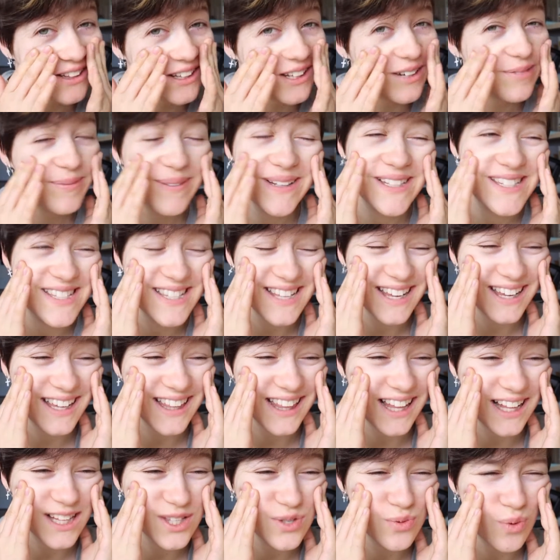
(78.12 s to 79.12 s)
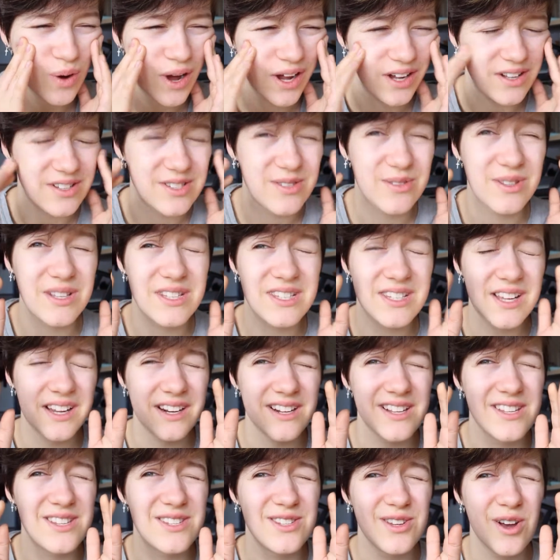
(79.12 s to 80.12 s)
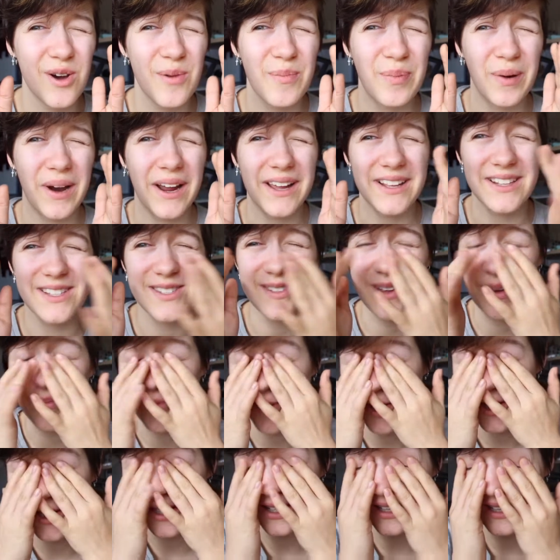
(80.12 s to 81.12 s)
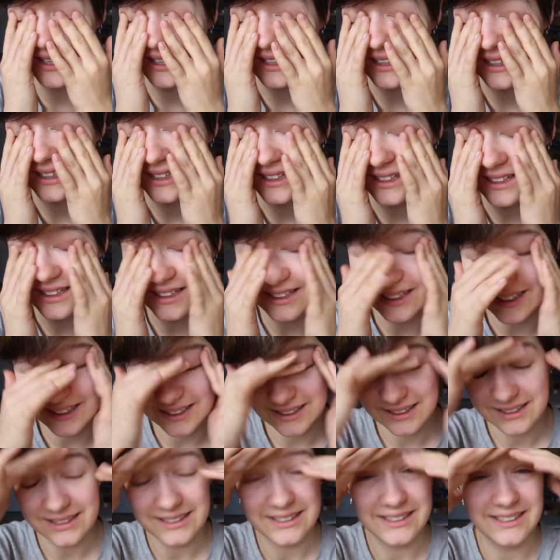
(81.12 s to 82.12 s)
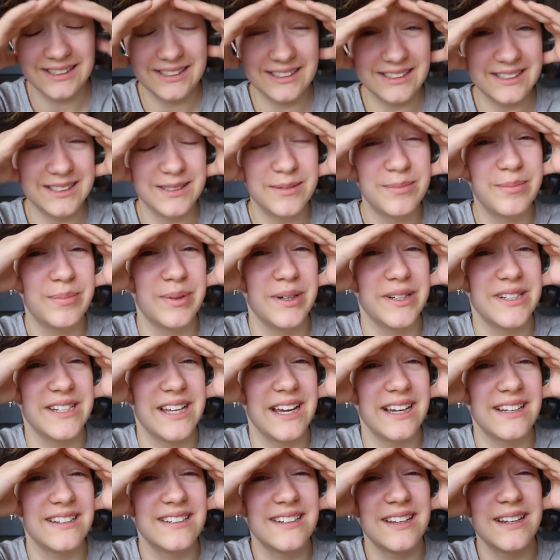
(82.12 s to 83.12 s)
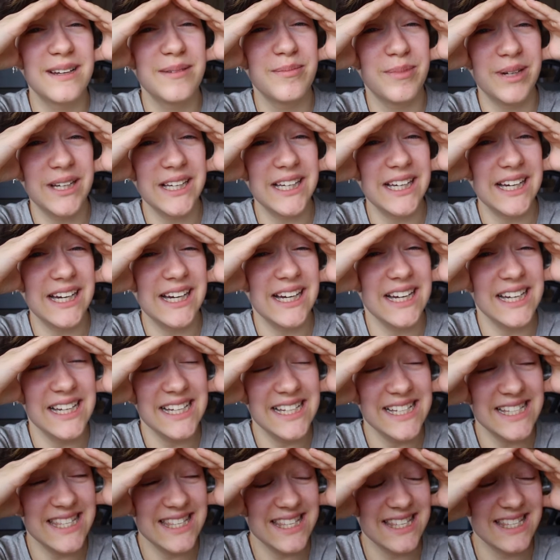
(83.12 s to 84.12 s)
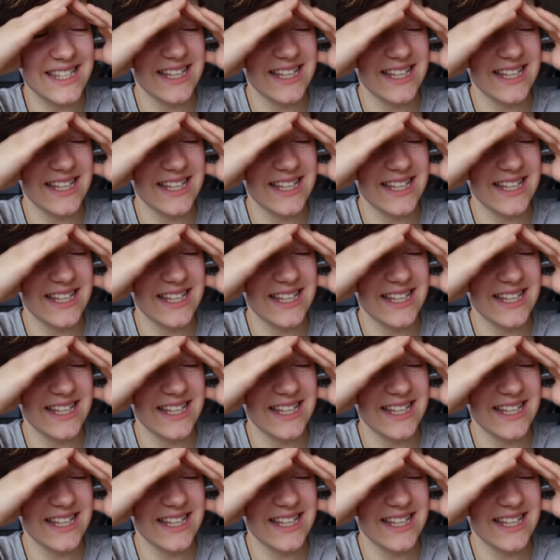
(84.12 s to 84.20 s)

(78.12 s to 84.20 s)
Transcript: a little bit sick, that's why. Also, the sun is so bright, so I'm just like protecting my eyes.